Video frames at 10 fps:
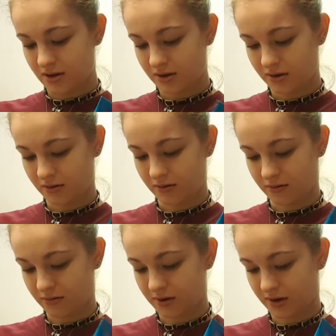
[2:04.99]

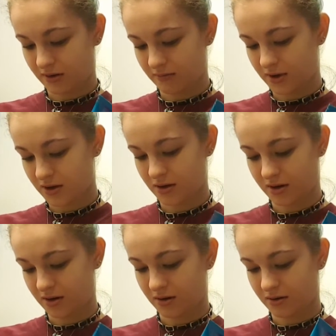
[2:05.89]
so I'm
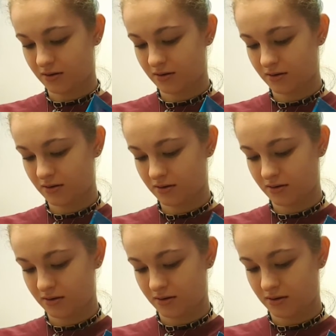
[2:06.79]
gonna
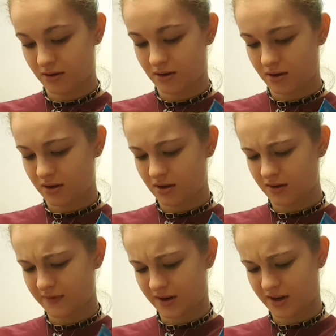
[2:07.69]

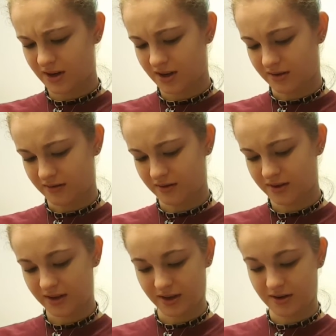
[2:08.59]
have to take a
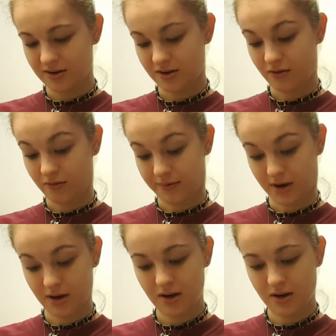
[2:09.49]
second to open
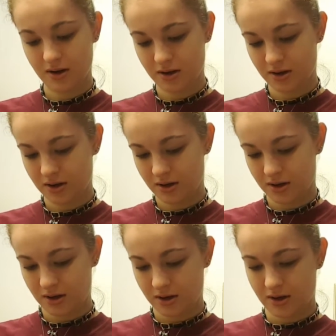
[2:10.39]
it.
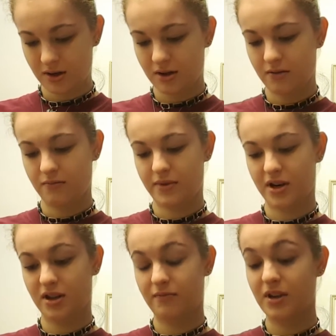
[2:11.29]
But
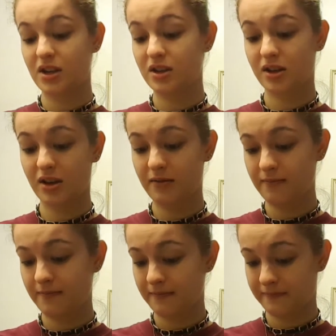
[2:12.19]
in the meantime,